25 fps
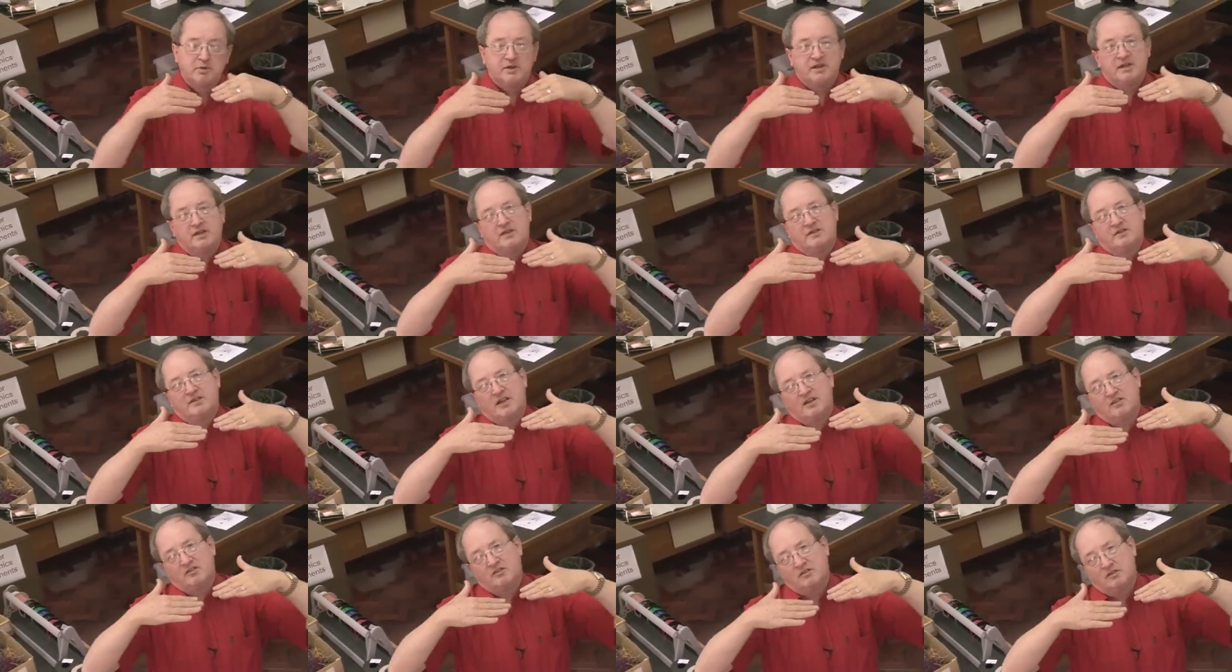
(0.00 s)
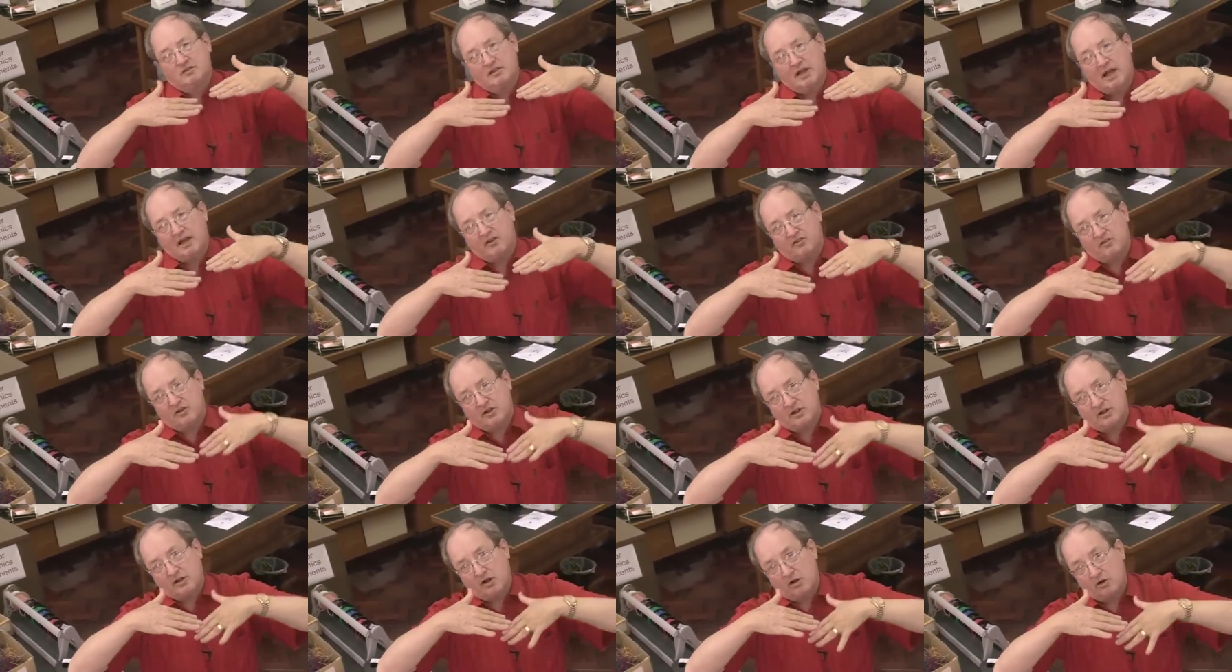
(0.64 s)
but it doesn't
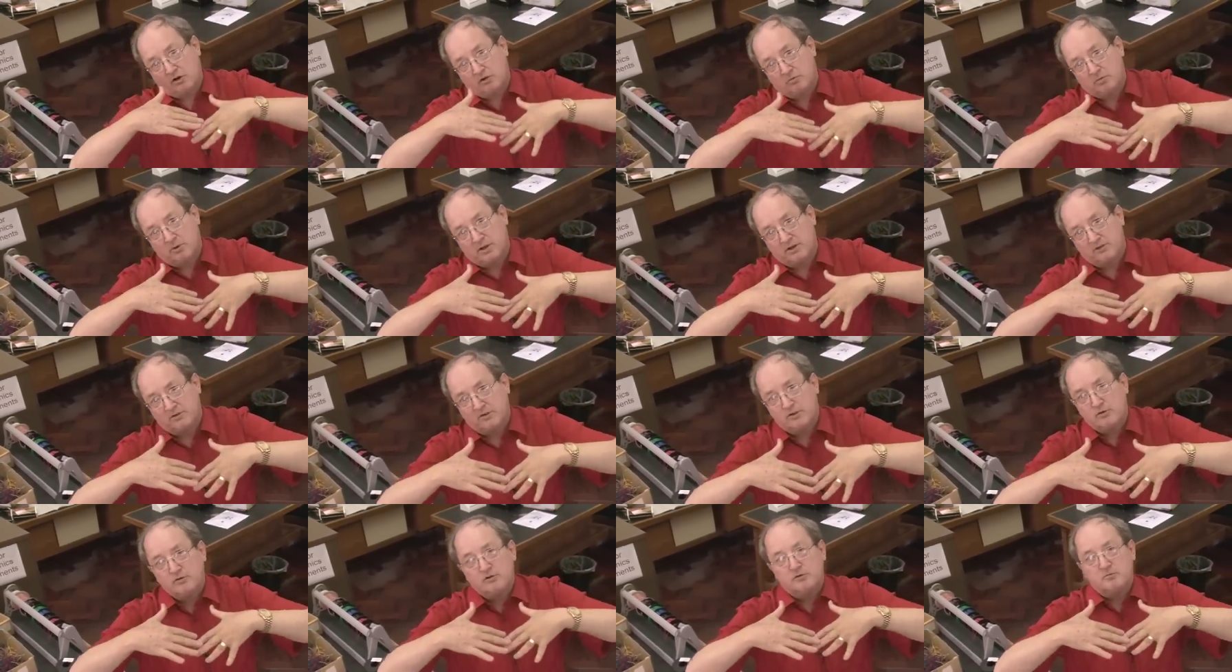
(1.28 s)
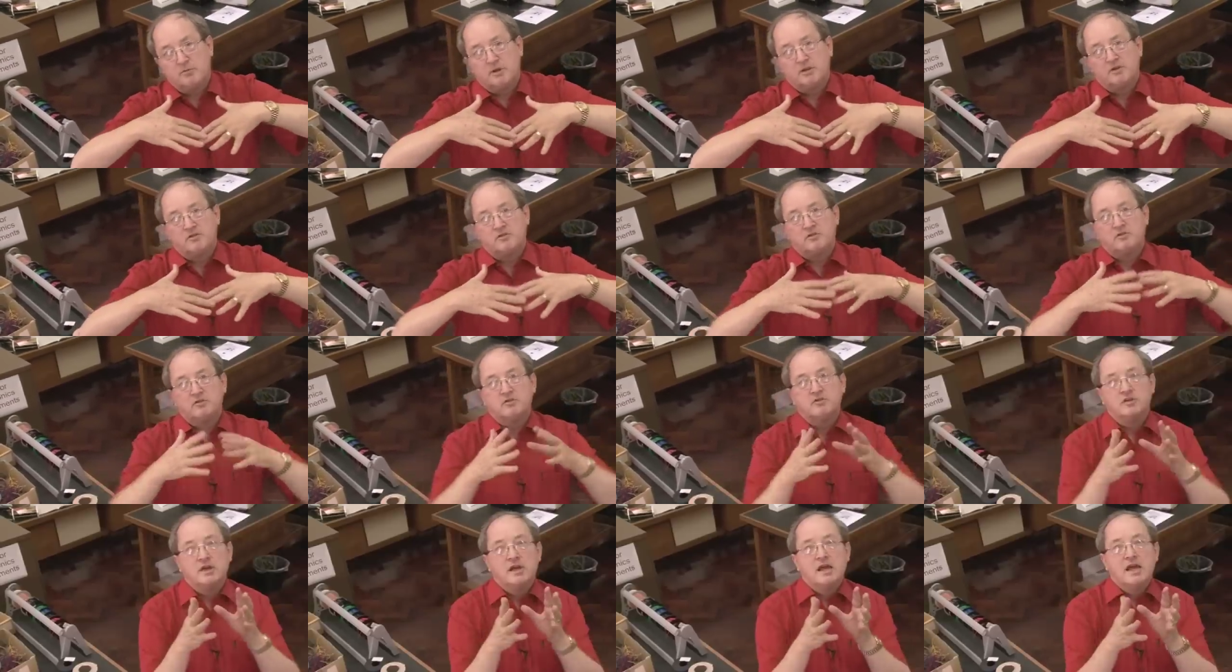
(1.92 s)
actually occupy two
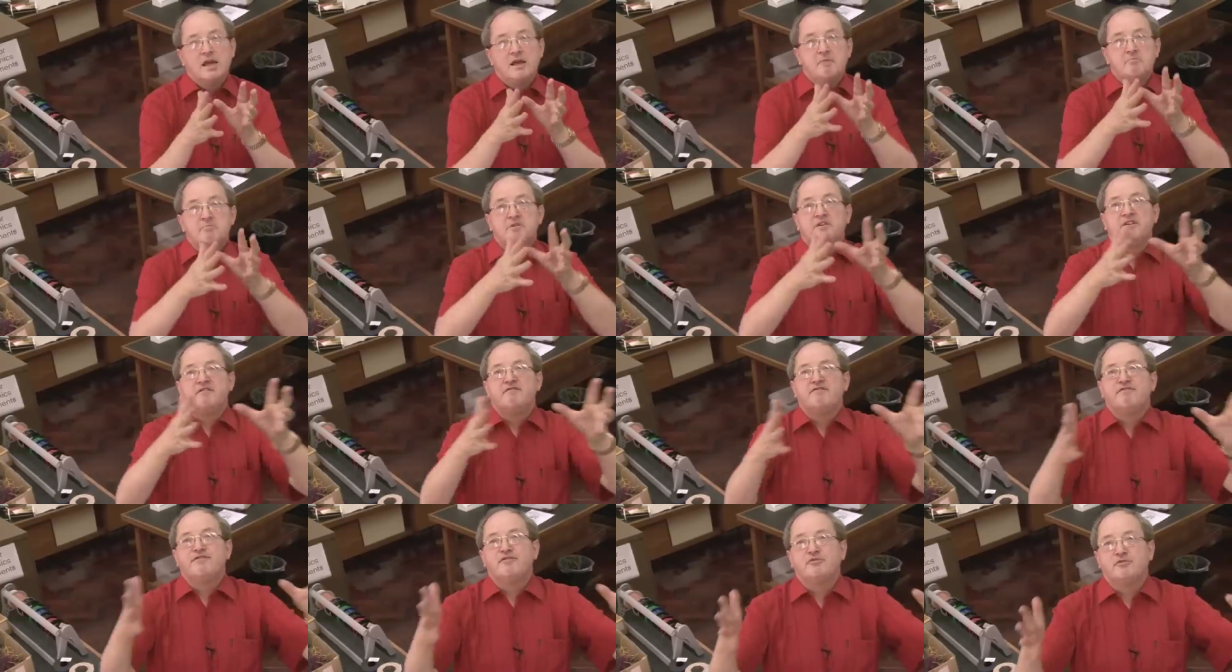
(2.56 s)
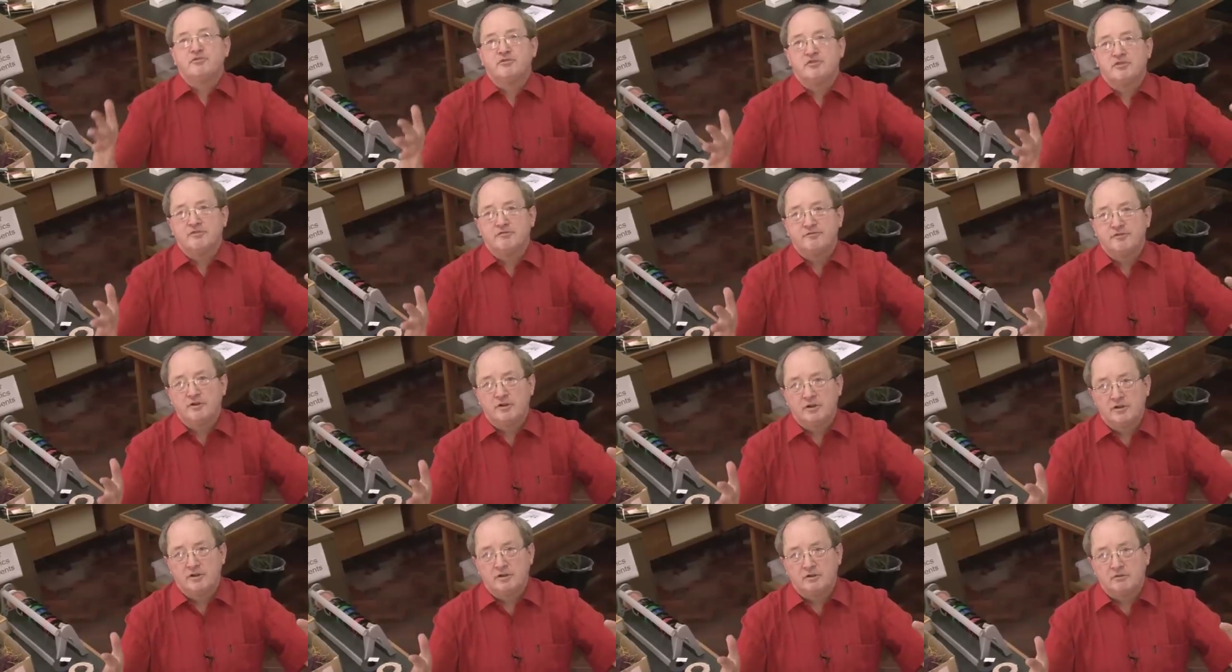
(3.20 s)
dimensions, but it fills the
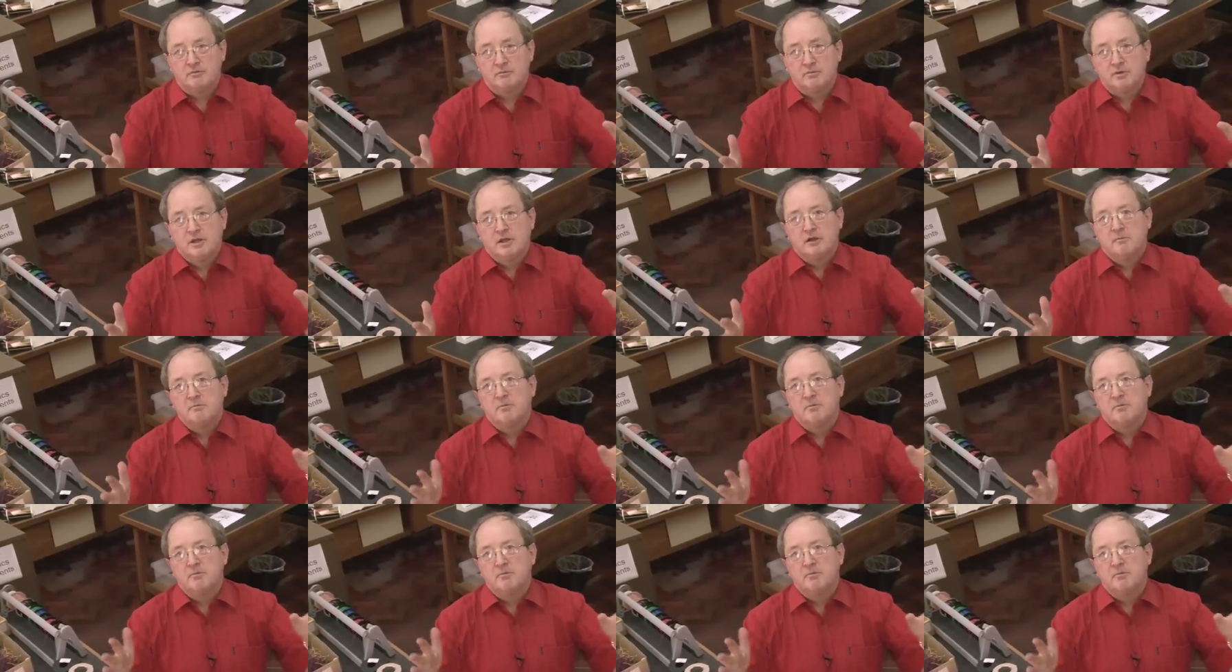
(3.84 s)
volume.